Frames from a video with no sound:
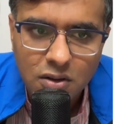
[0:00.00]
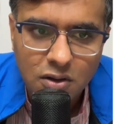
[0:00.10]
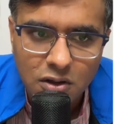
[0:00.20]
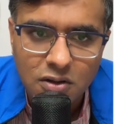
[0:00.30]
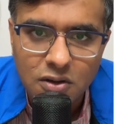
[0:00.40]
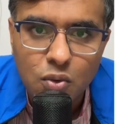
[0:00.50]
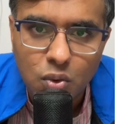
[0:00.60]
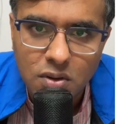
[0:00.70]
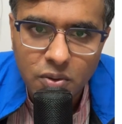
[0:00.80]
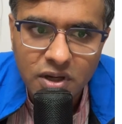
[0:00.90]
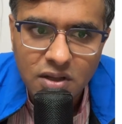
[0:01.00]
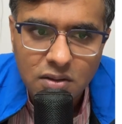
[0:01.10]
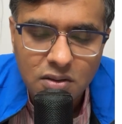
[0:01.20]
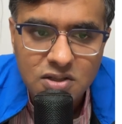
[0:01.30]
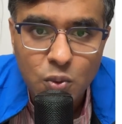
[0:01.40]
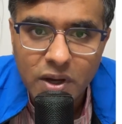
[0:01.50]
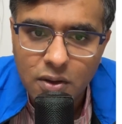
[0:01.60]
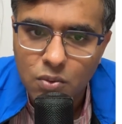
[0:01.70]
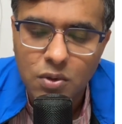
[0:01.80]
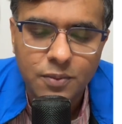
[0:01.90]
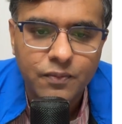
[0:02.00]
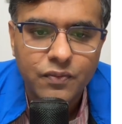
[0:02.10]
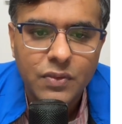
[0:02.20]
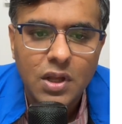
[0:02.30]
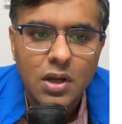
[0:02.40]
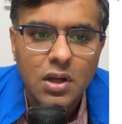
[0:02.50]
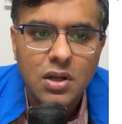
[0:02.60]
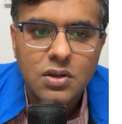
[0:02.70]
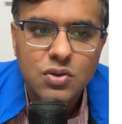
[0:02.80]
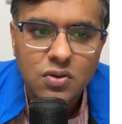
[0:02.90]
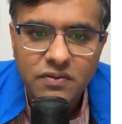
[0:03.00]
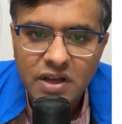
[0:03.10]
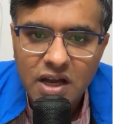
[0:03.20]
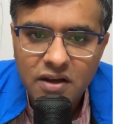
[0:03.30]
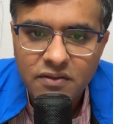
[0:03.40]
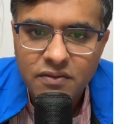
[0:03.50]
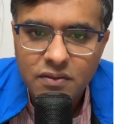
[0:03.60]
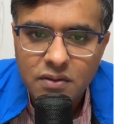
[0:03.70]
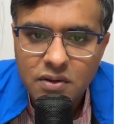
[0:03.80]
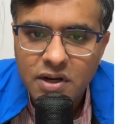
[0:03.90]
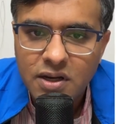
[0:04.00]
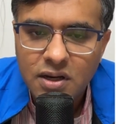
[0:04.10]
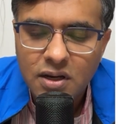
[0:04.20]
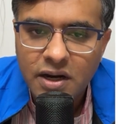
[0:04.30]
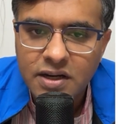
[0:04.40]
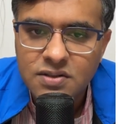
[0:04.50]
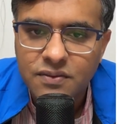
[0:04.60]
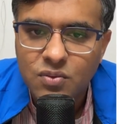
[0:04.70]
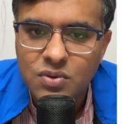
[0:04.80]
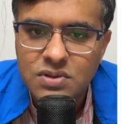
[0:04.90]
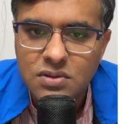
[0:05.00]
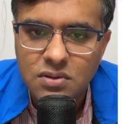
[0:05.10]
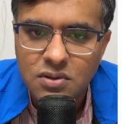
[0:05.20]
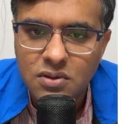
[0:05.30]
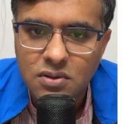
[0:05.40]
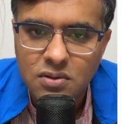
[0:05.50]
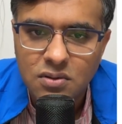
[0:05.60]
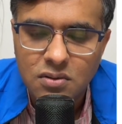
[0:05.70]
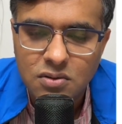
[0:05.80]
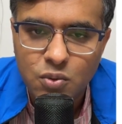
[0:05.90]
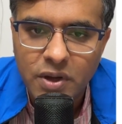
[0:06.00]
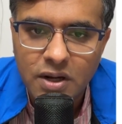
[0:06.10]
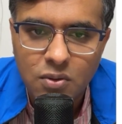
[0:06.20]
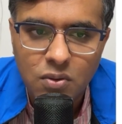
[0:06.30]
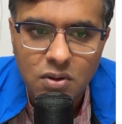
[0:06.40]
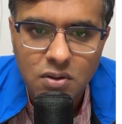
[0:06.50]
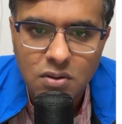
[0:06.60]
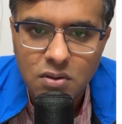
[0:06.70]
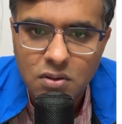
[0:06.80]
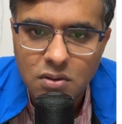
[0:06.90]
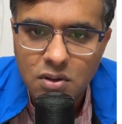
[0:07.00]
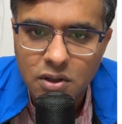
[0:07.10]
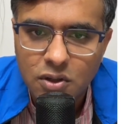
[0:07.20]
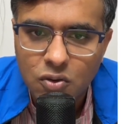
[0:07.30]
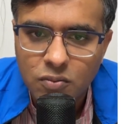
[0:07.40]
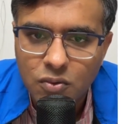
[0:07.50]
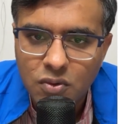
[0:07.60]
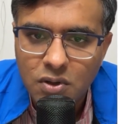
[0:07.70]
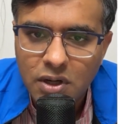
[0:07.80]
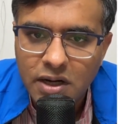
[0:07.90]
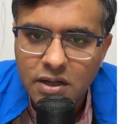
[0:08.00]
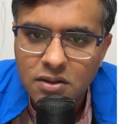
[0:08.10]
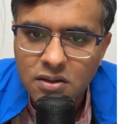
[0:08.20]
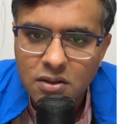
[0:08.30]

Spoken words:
the root, okay, the square root. So we have three kinds of roots: the square root, the cube root, and the